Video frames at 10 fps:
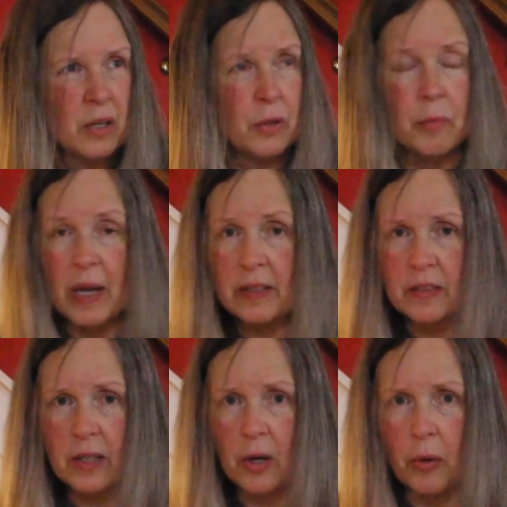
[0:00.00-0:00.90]
New
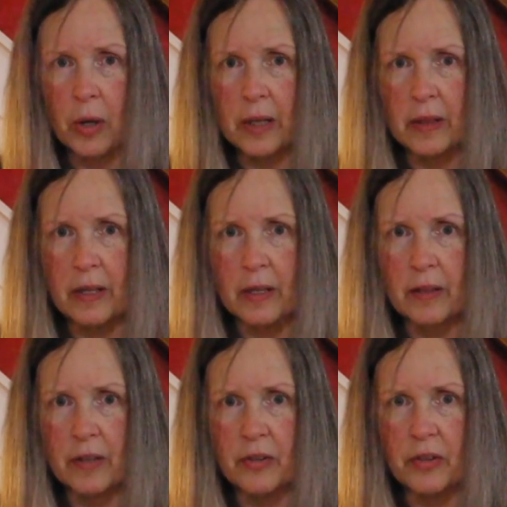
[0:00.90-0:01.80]
Mexico, I think,
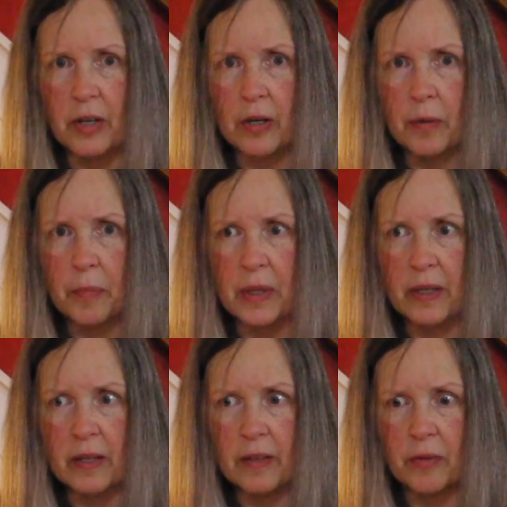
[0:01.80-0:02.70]
this year
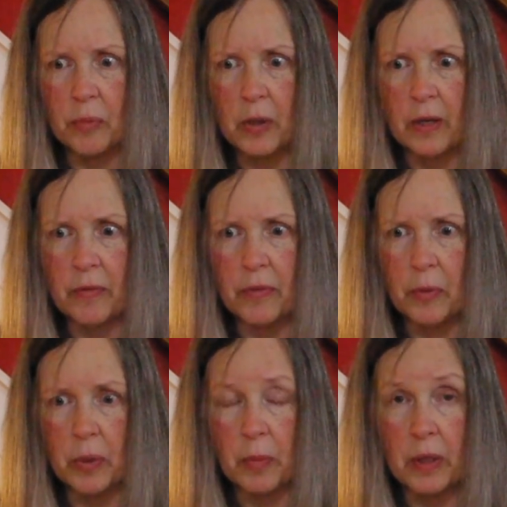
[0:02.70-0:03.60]
because one of the
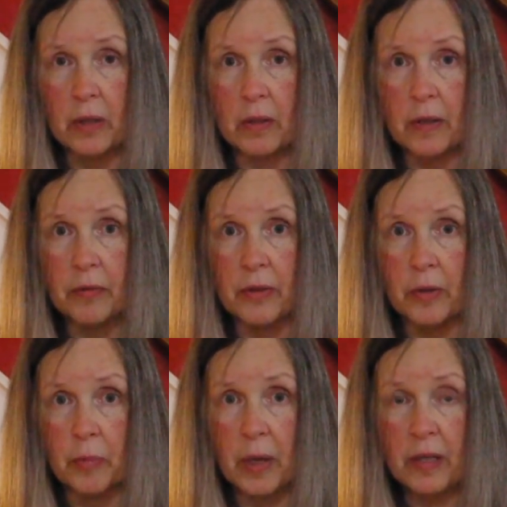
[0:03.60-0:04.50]
women lives in
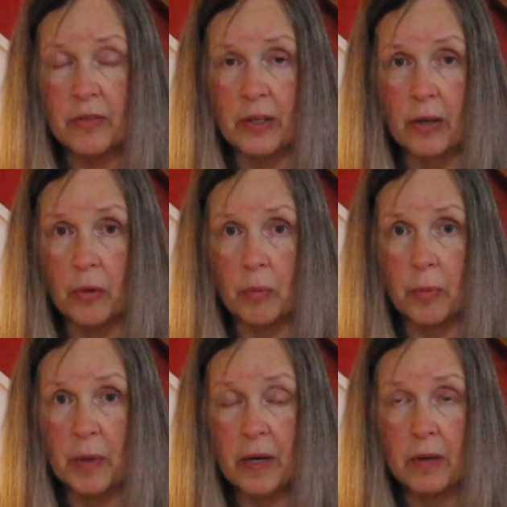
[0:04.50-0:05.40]
New Mexico.
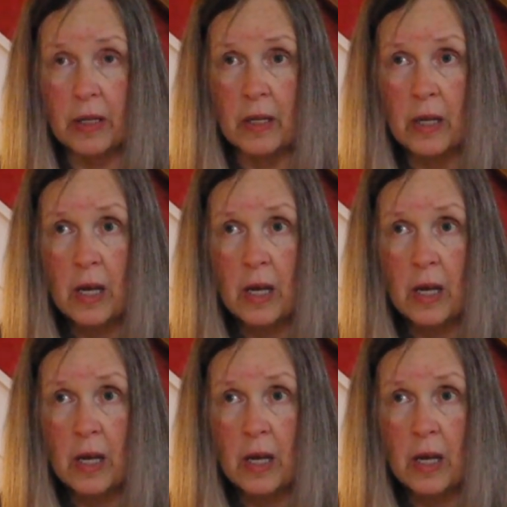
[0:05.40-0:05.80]
Apparently,